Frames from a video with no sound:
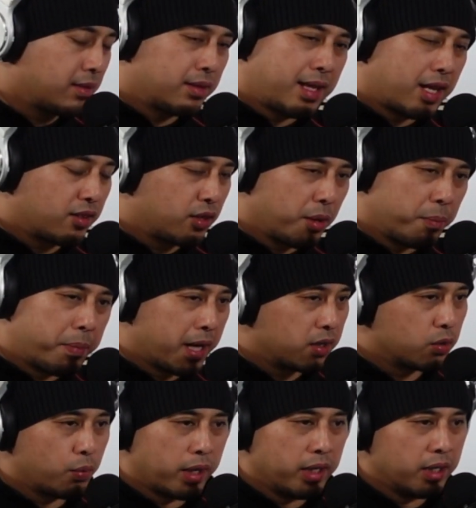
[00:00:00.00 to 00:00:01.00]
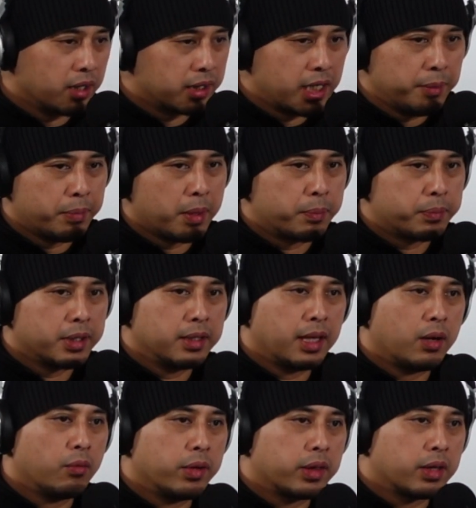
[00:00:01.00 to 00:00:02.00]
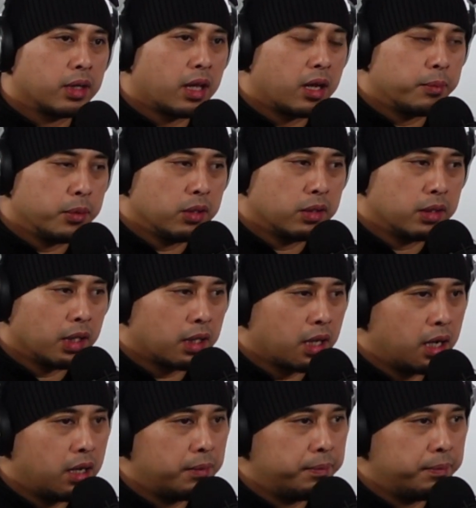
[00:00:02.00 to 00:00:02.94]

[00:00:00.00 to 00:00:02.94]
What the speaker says: That's the best way to keep up to date with a lot of music.